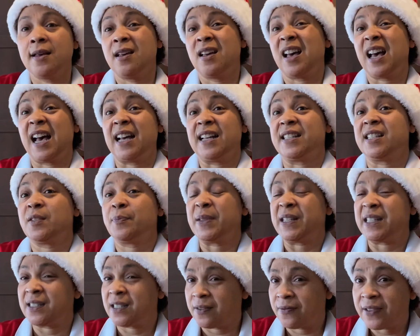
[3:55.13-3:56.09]
a
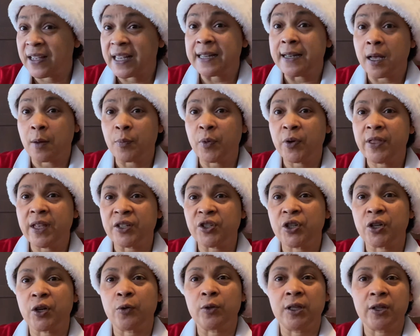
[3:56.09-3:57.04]
specific number that
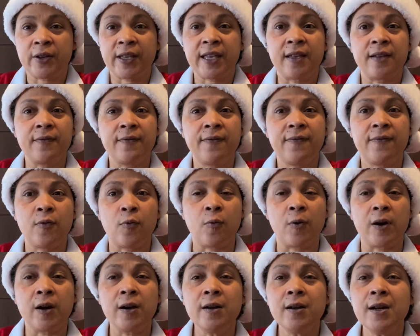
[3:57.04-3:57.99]
you're looking
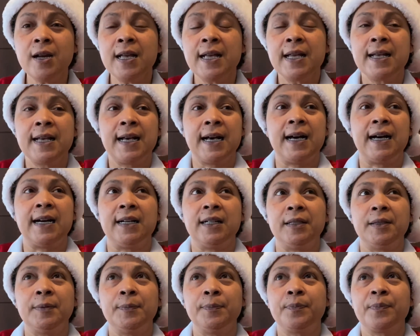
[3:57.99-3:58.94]
for.
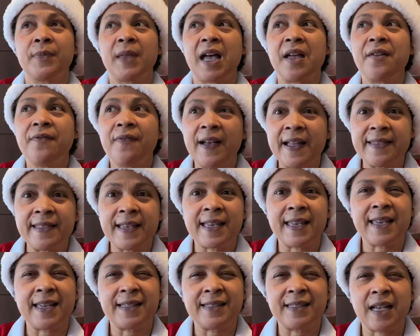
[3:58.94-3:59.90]
I find that
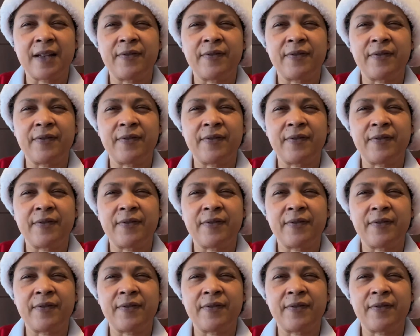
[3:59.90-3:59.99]
kids have a